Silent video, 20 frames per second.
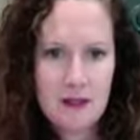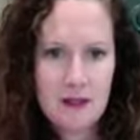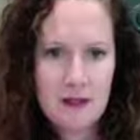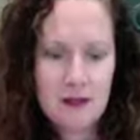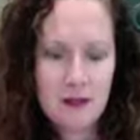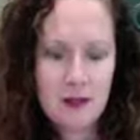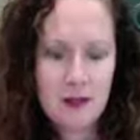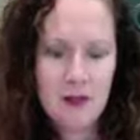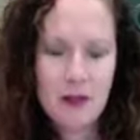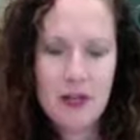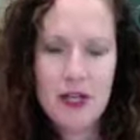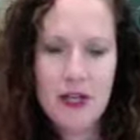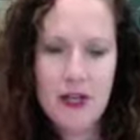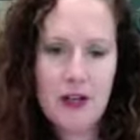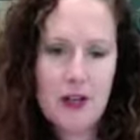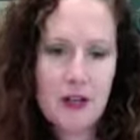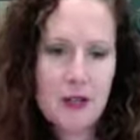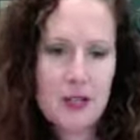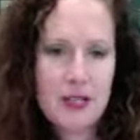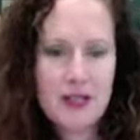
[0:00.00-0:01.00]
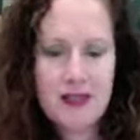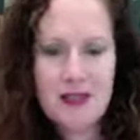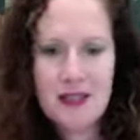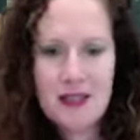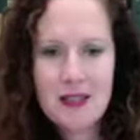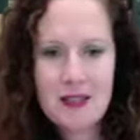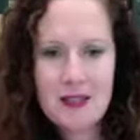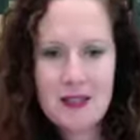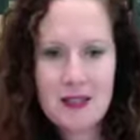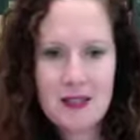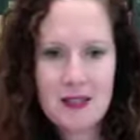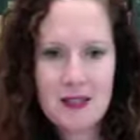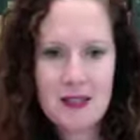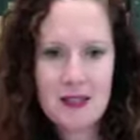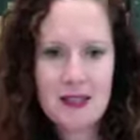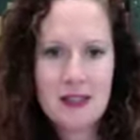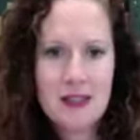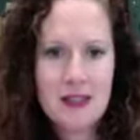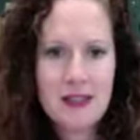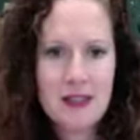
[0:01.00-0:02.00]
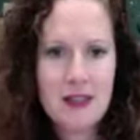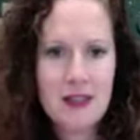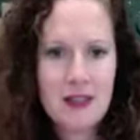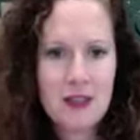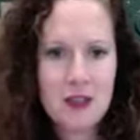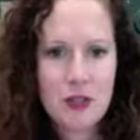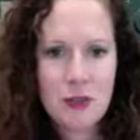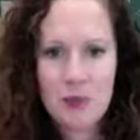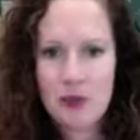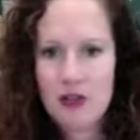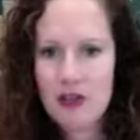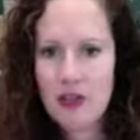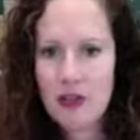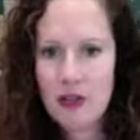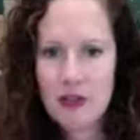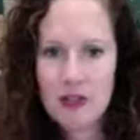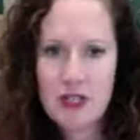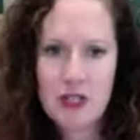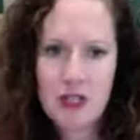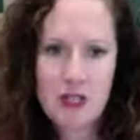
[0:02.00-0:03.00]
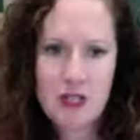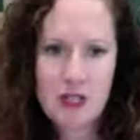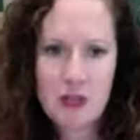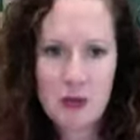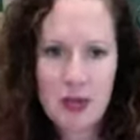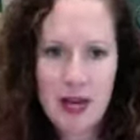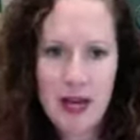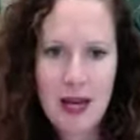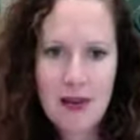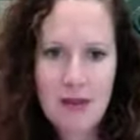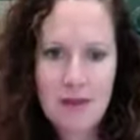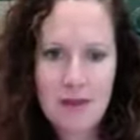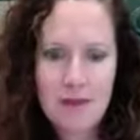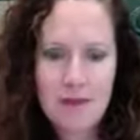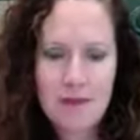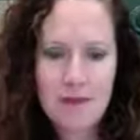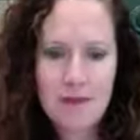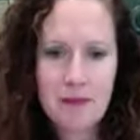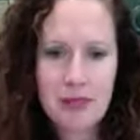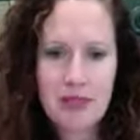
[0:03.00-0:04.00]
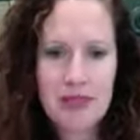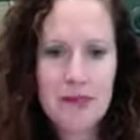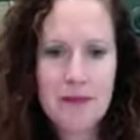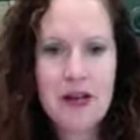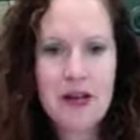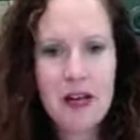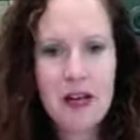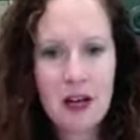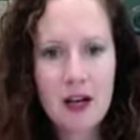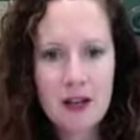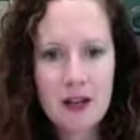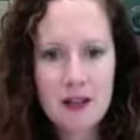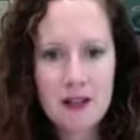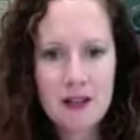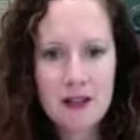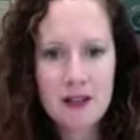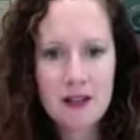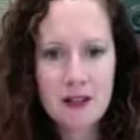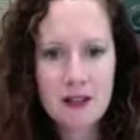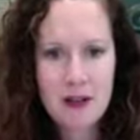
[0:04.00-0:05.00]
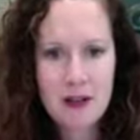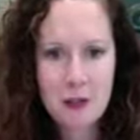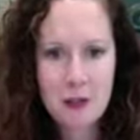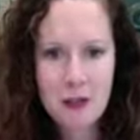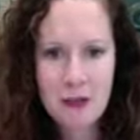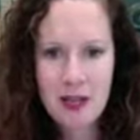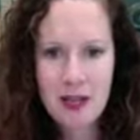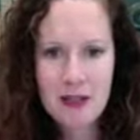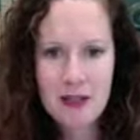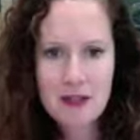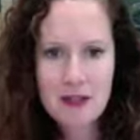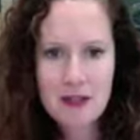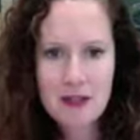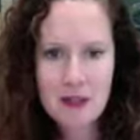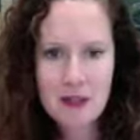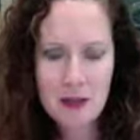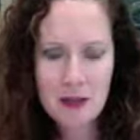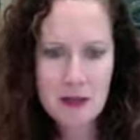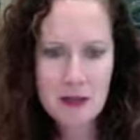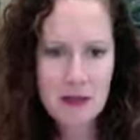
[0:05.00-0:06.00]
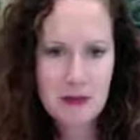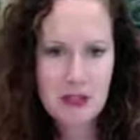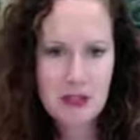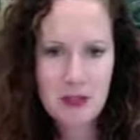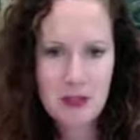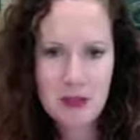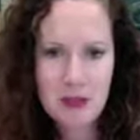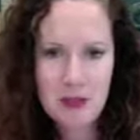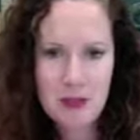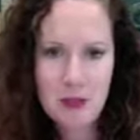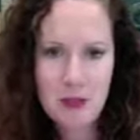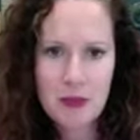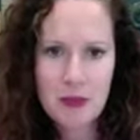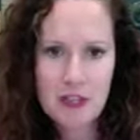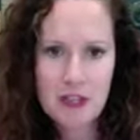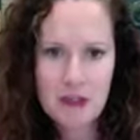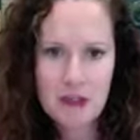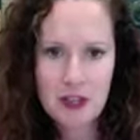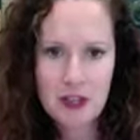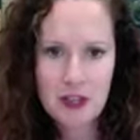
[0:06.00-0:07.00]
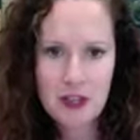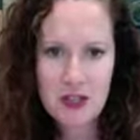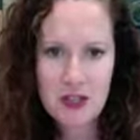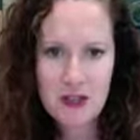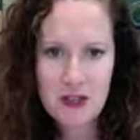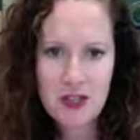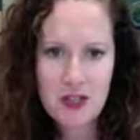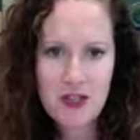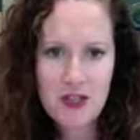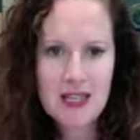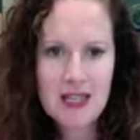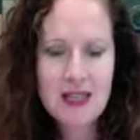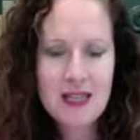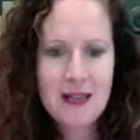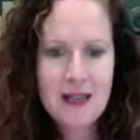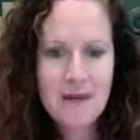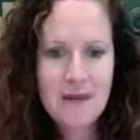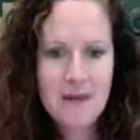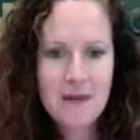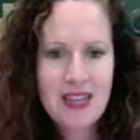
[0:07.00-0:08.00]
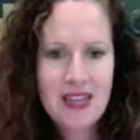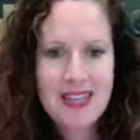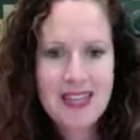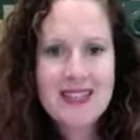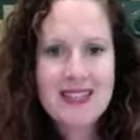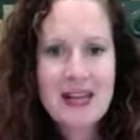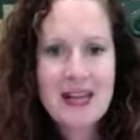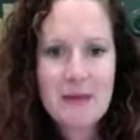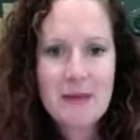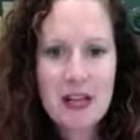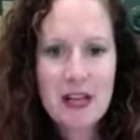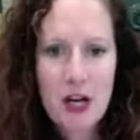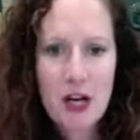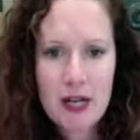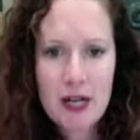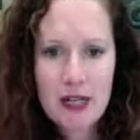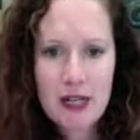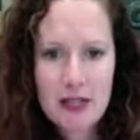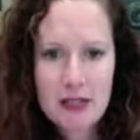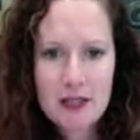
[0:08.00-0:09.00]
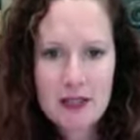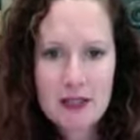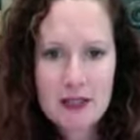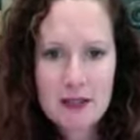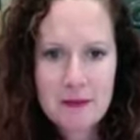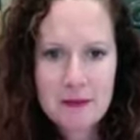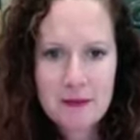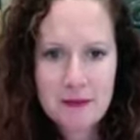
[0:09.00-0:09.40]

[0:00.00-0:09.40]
superhero did this and now this superhero is going to do that, because my audience are romance, cozy mystery, women's fiction authors. That is not my audience.